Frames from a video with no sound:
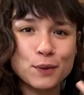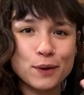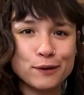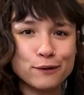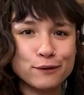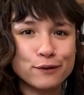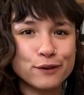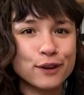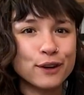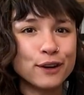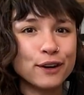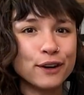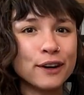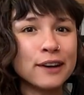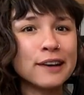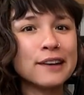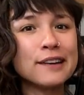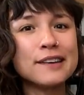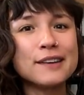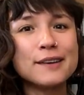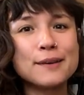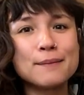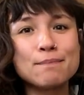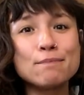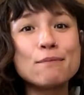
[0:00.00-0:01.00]
one for
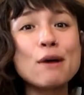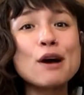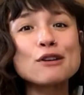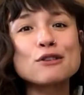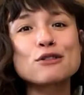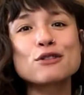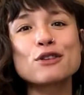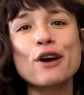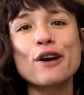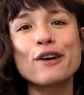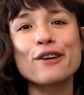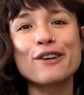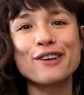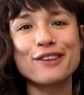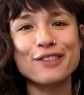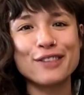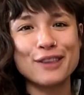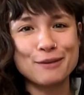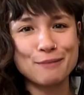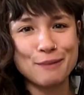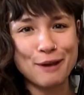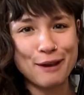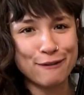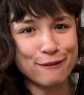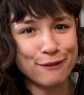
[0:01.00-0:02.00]
much longer
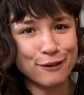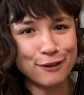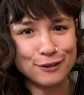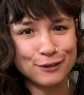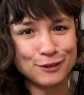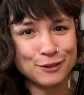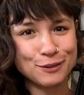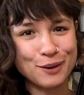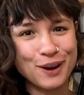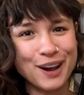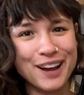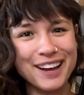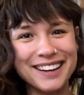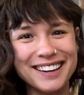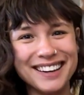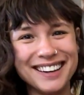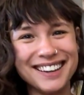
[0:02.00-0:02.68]
than my first one.